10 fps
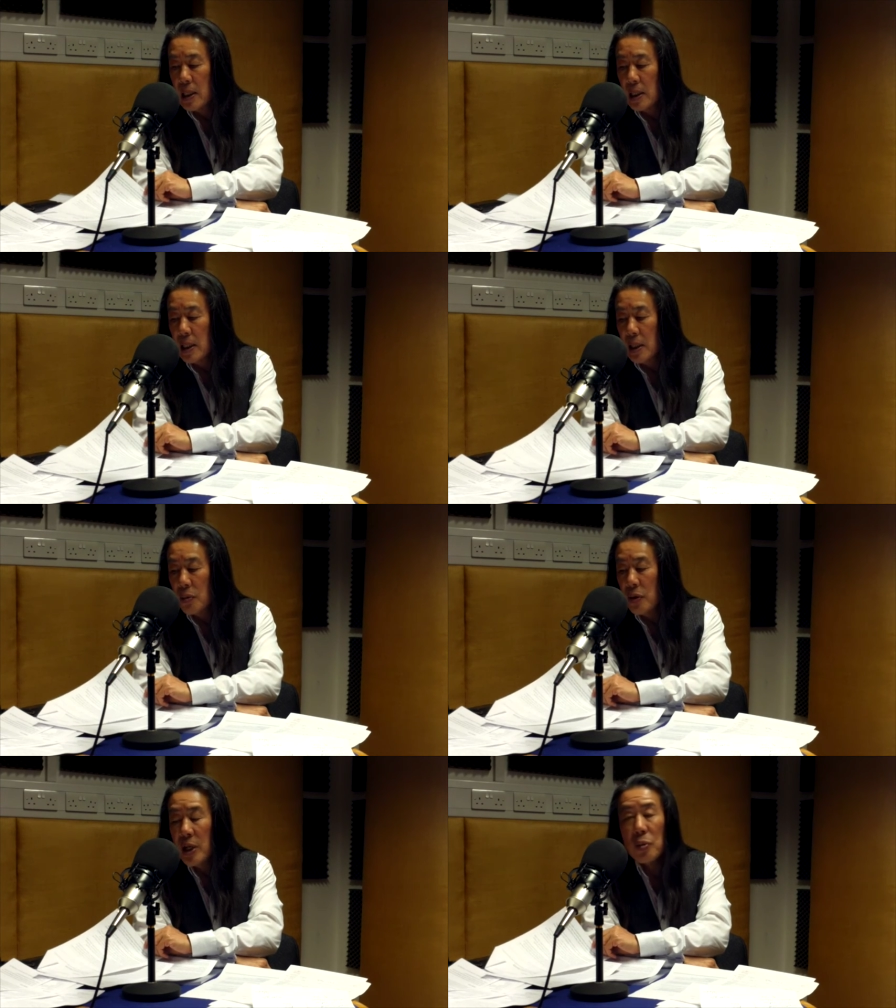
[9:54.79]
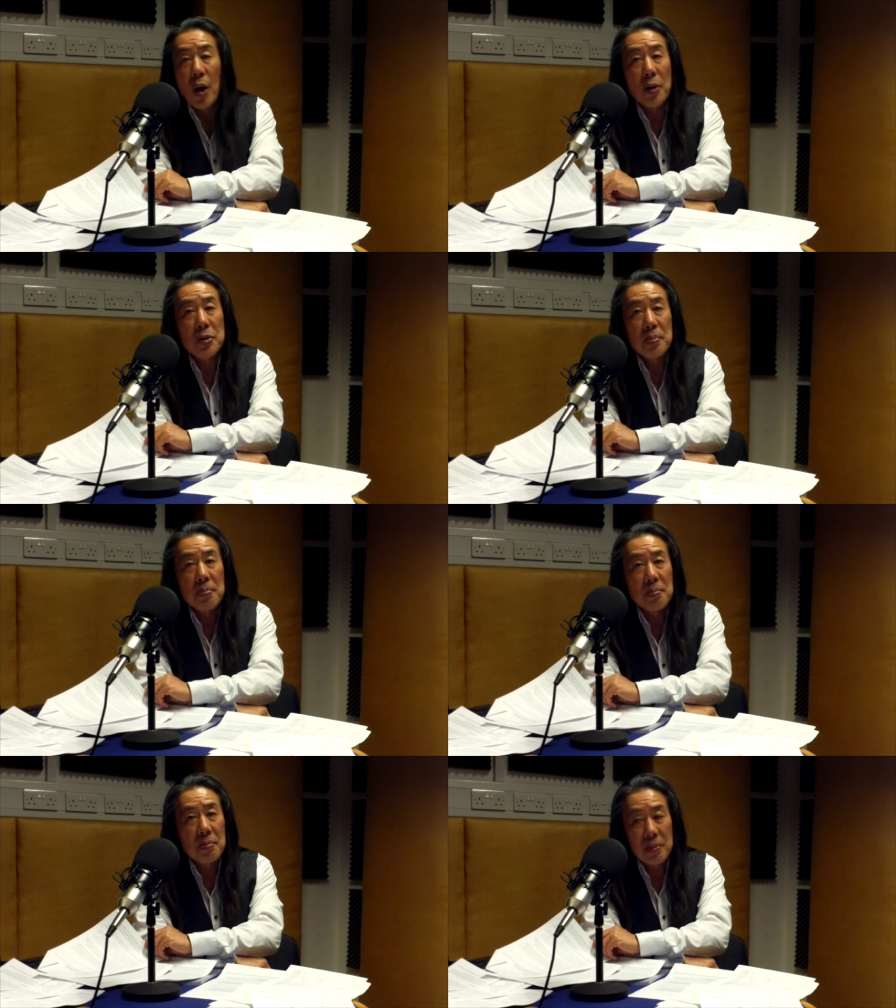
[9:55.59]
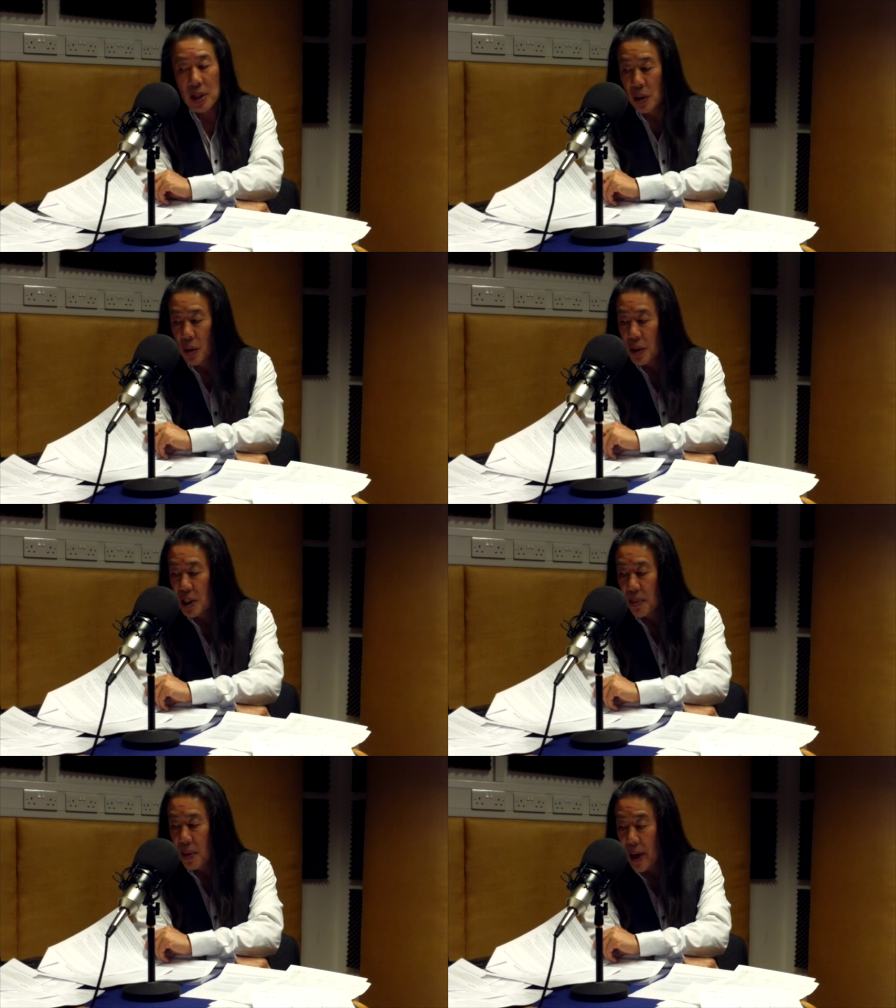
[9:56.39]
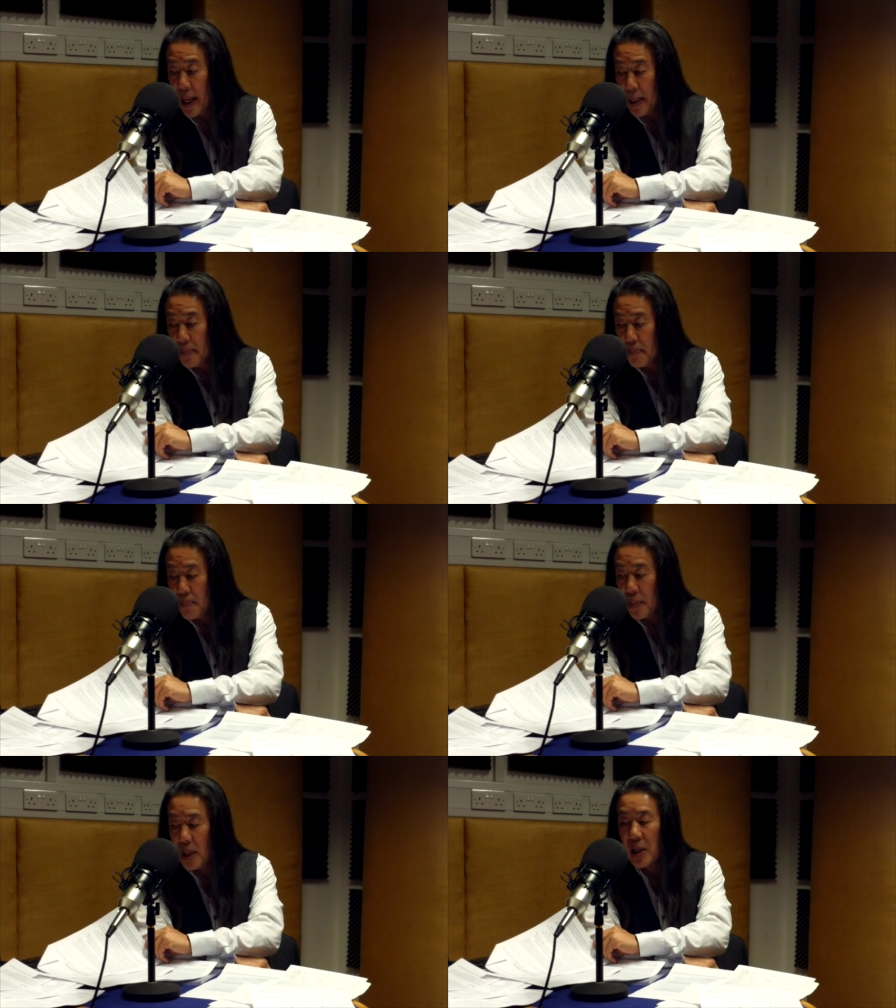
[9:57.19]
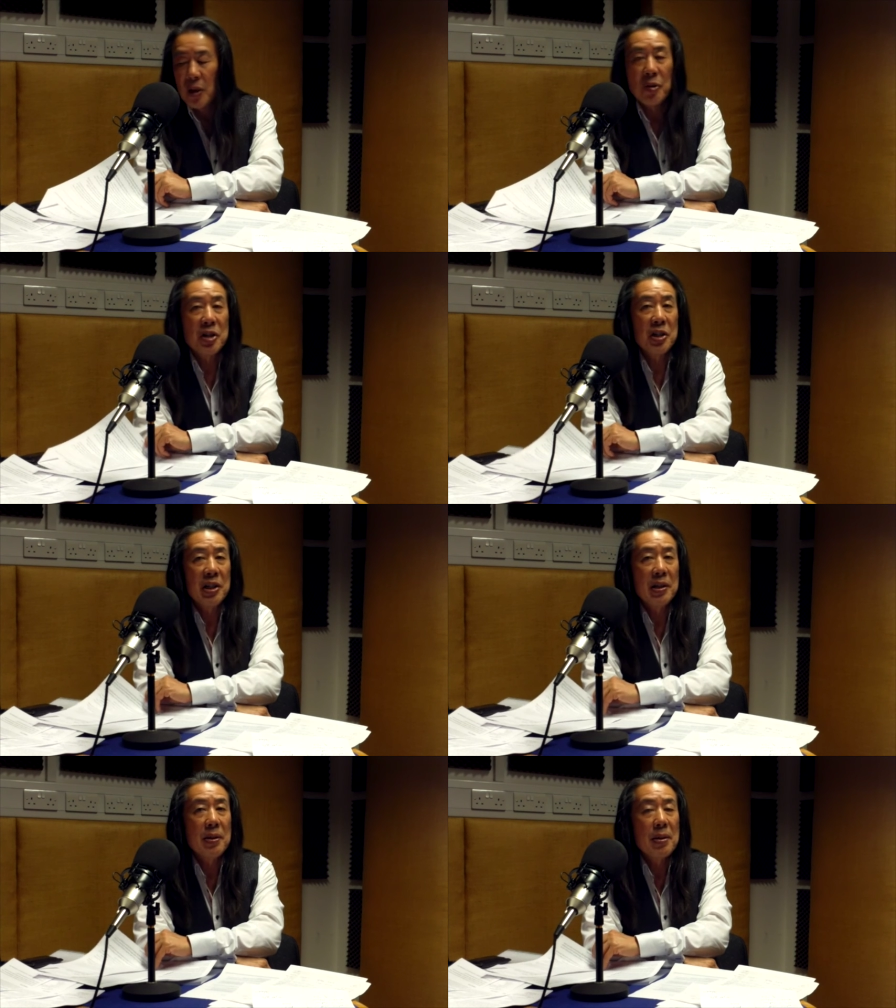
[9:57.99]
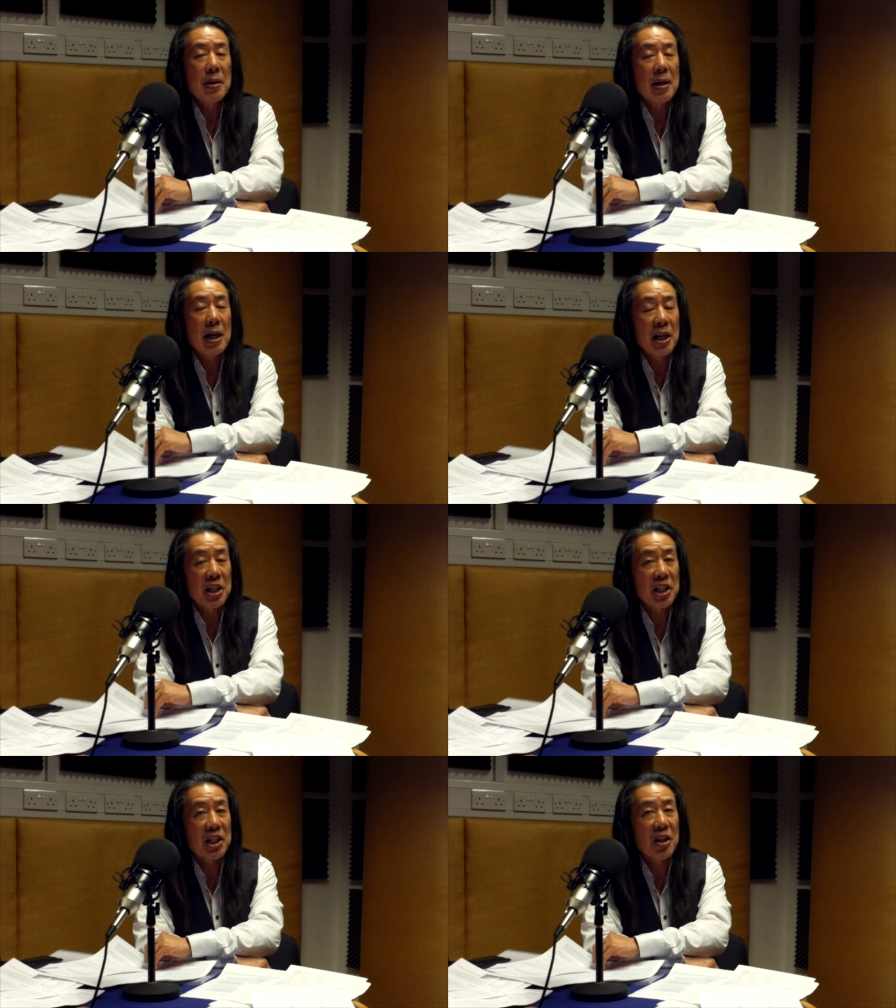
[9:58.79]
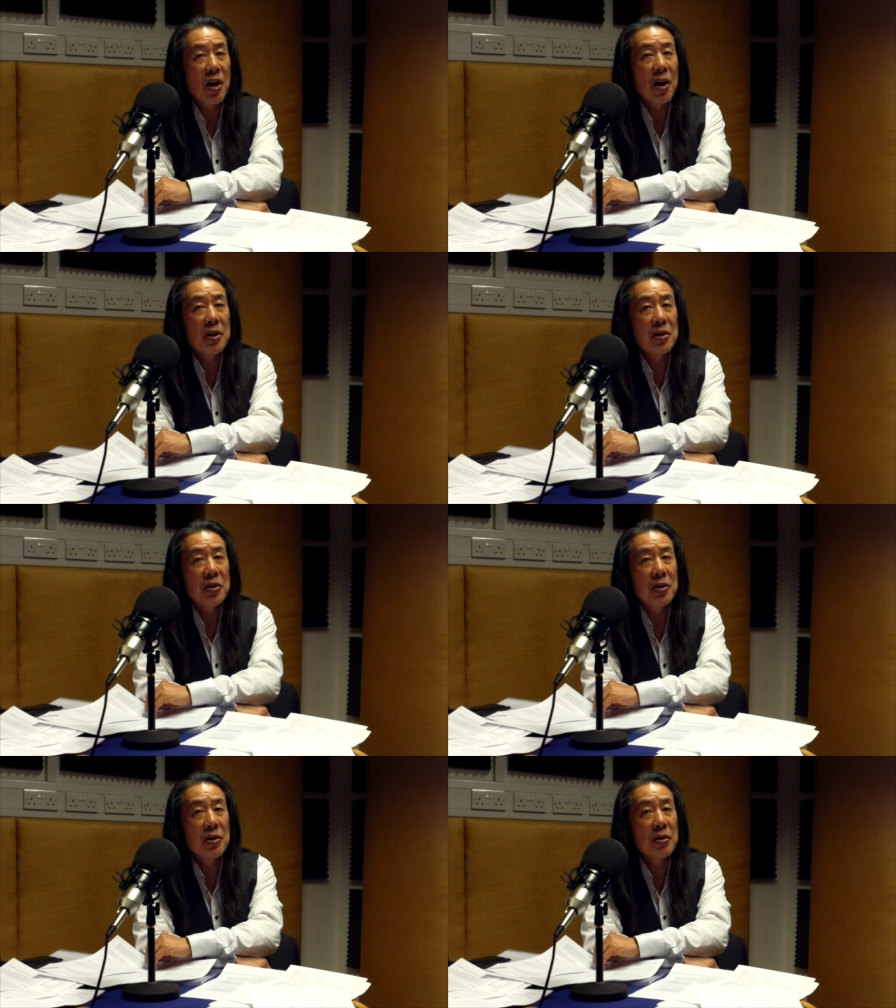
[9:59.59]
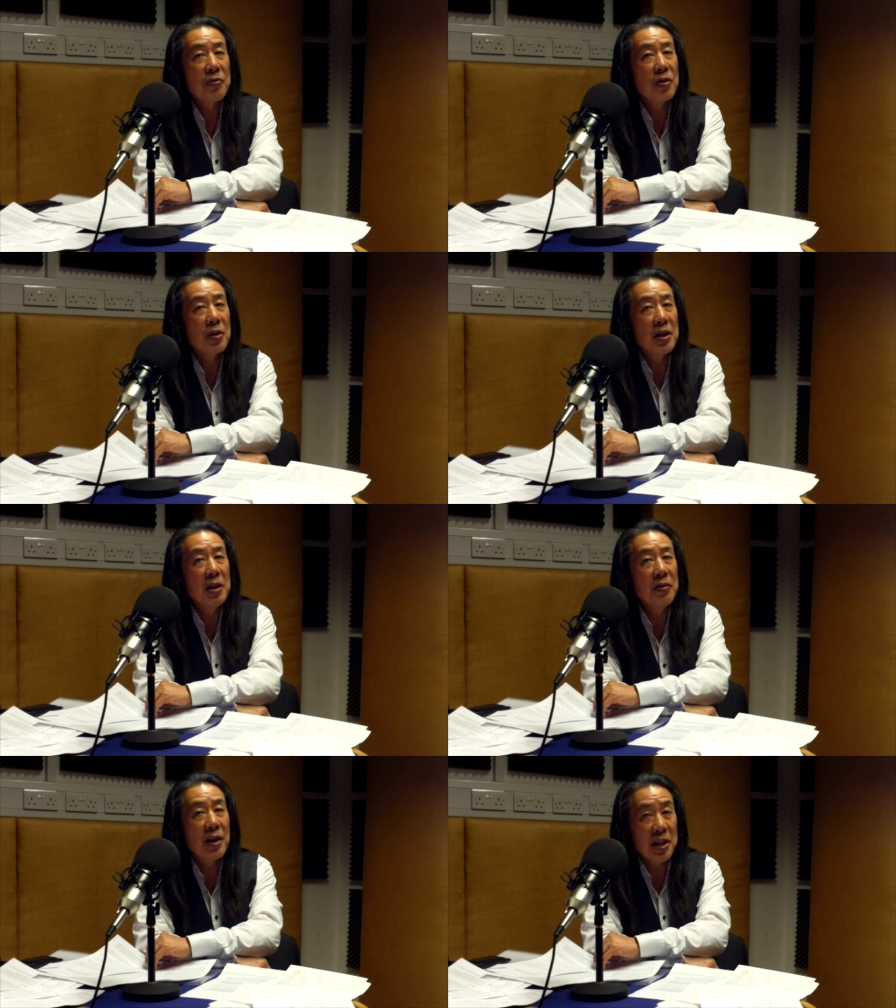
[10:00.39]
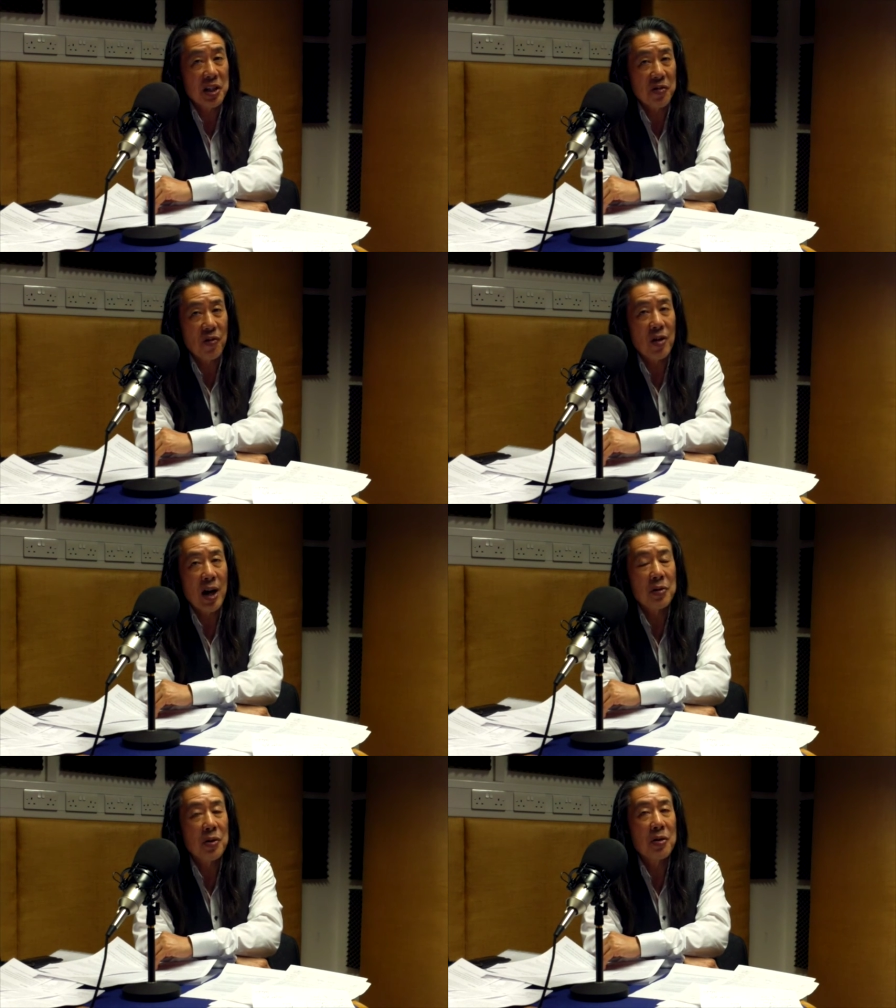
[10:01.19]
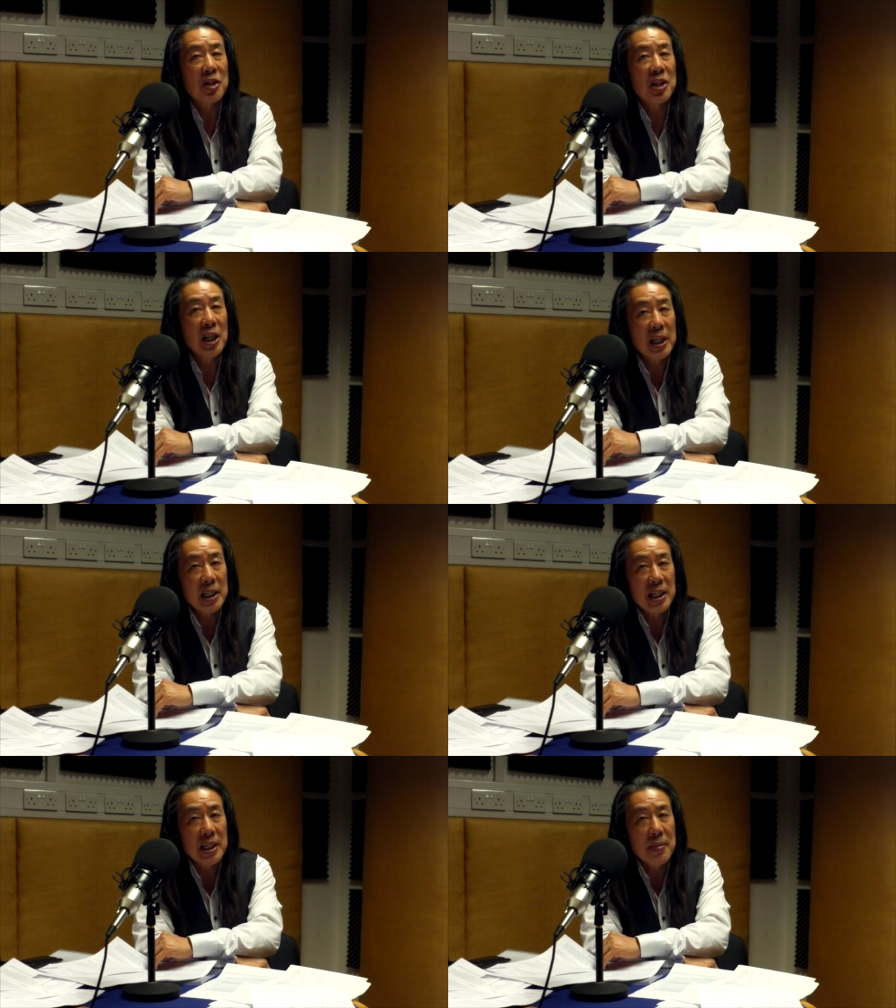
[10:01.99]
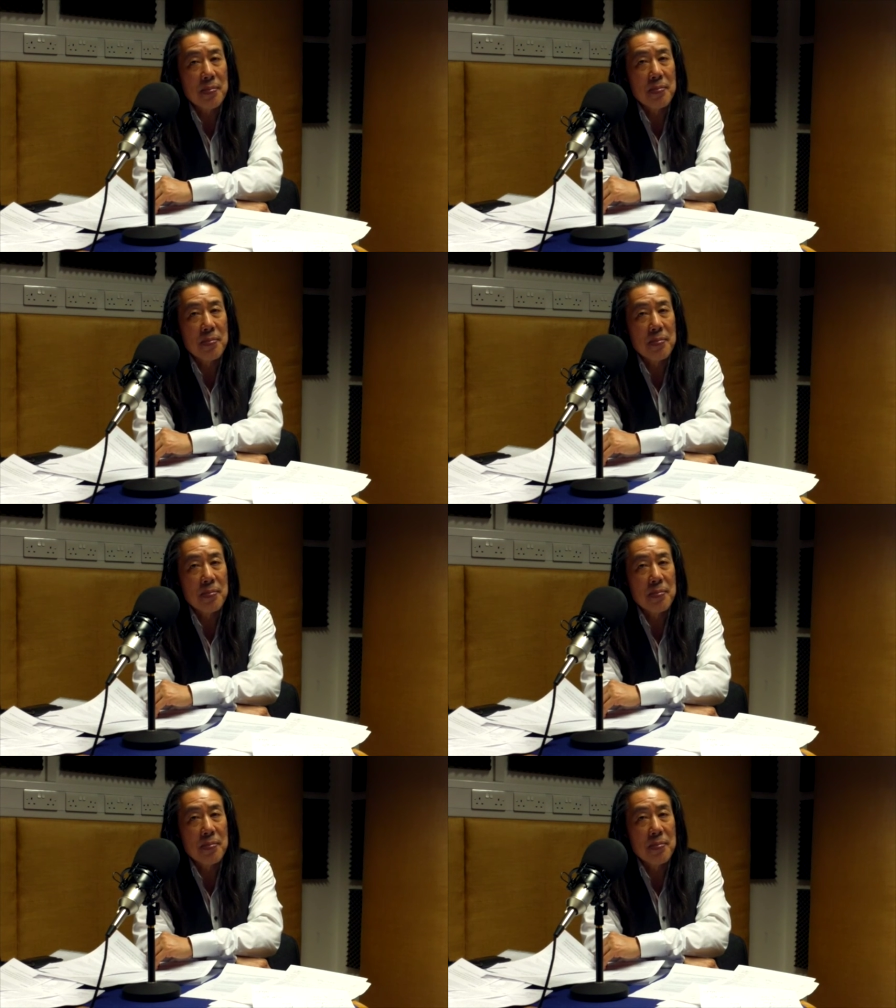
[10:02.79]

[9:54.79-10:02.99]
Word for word: He rewrote the Lord's Prayer, in which he asks God to forgive us for our docility,